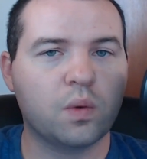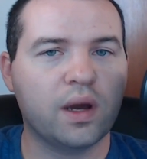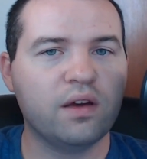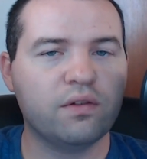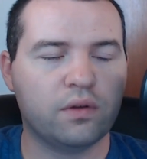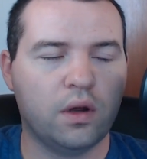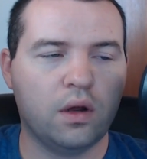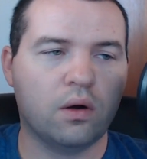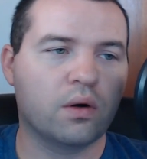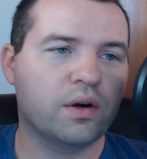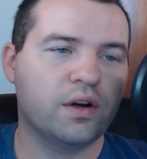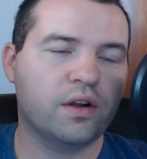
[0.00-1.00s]
wave
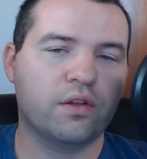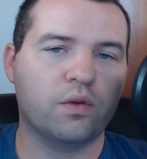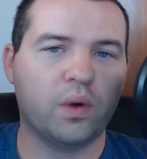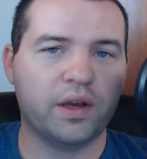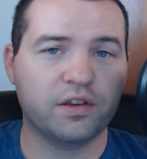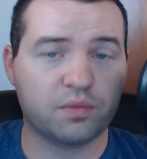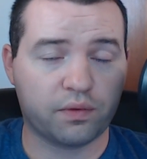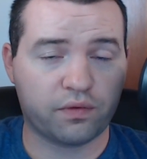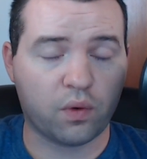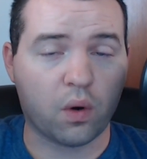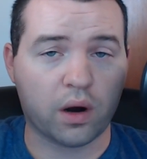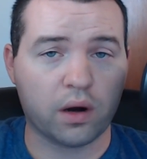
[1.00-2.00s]
or any of the waves
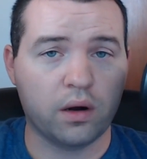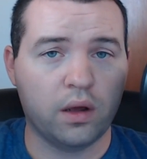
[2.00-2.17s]
before.